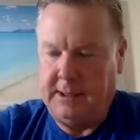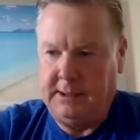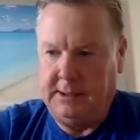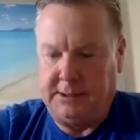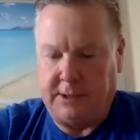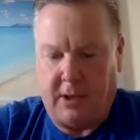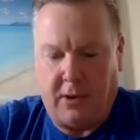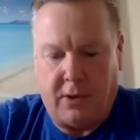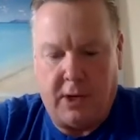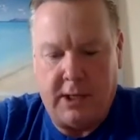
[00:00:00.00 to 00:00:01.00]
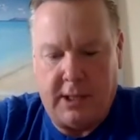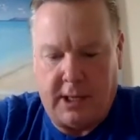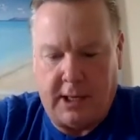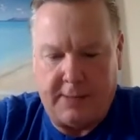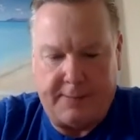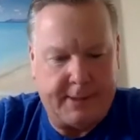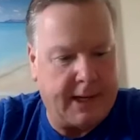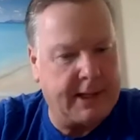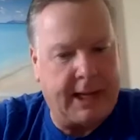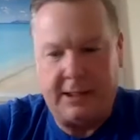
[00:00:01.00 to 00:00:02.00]
so
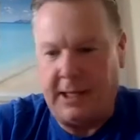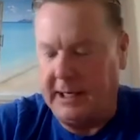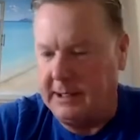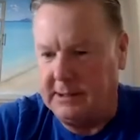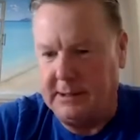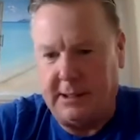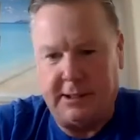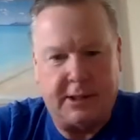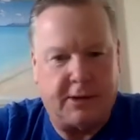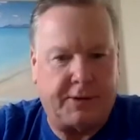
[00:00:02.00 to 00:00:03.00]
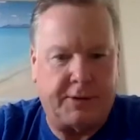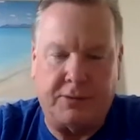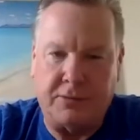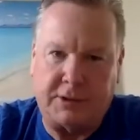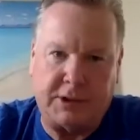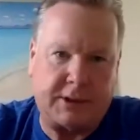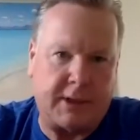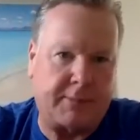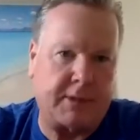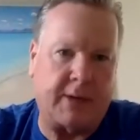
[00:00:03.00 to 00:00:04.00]
in that night, the news just
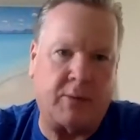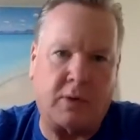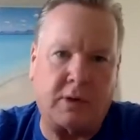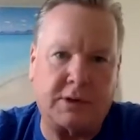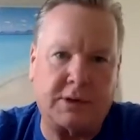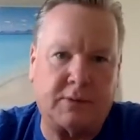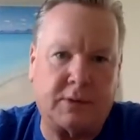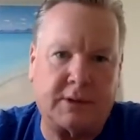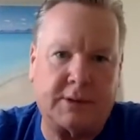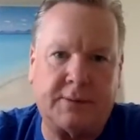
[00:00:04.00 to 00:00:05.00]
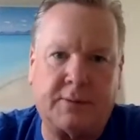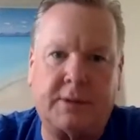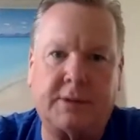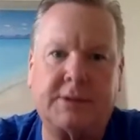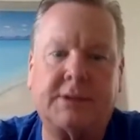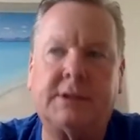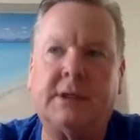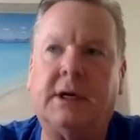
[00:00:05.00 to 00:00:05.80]
kept getting worse and worse and worse.